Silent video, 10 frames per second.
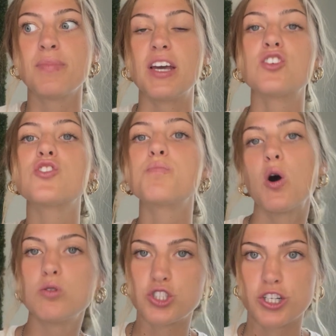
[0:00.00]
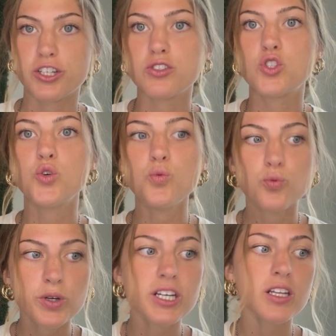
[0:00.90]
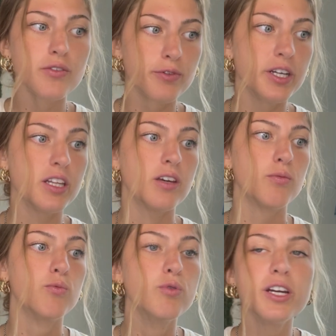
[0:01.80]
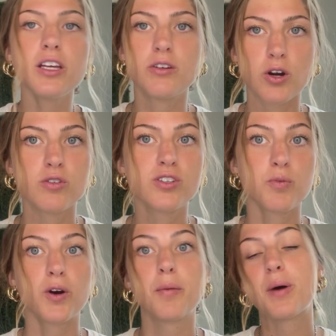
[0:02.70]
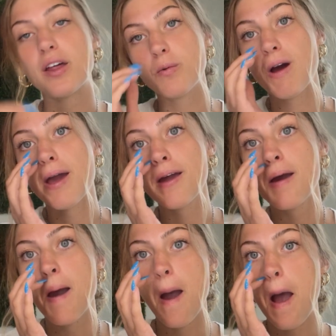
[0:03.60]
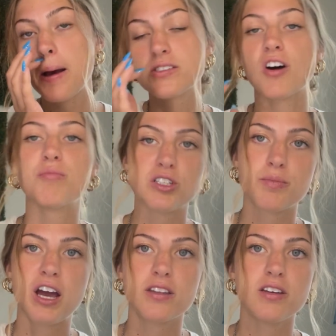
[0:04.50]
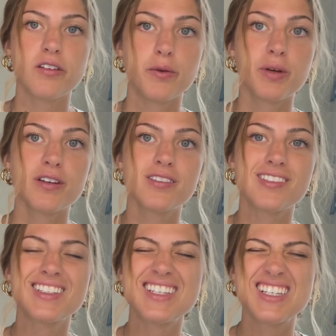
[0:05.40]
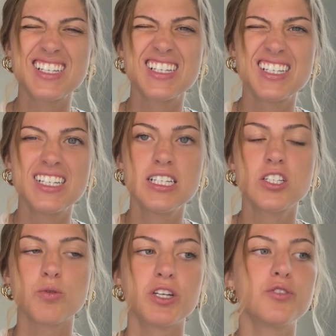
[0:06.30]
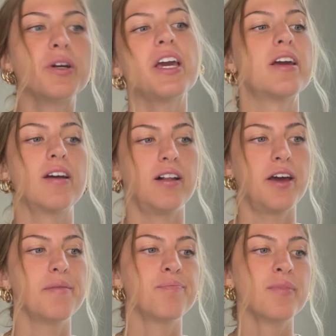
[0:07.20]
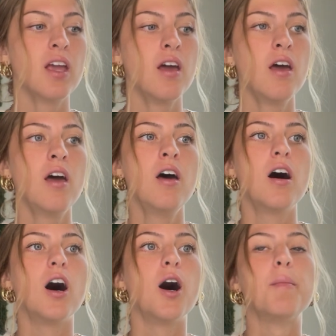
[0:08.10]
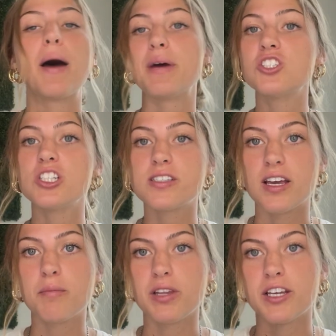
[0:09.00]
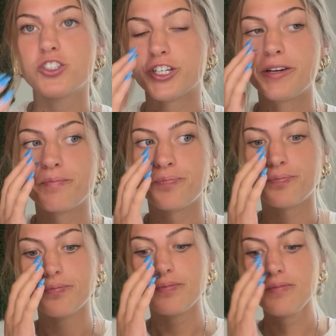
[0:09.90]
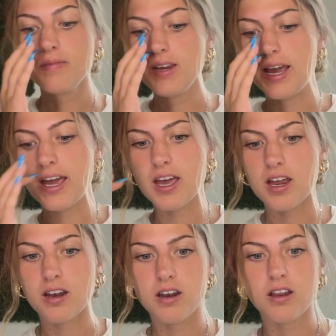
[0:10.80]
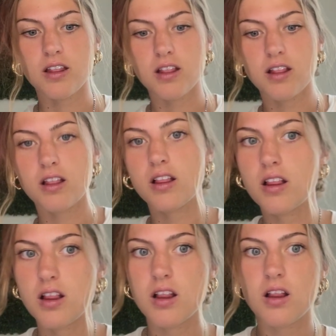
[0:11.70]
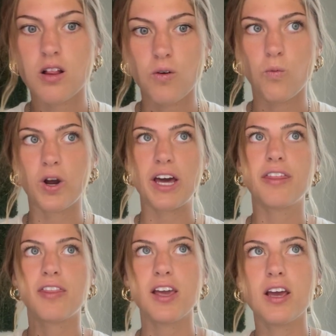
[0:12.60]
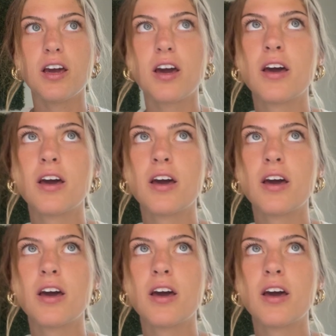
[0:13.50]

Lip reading: exposure to really, really, really grow the sport. By the way, softball's back in the Olympics, 2028 LA. I mentioned Sam Landry, and what I think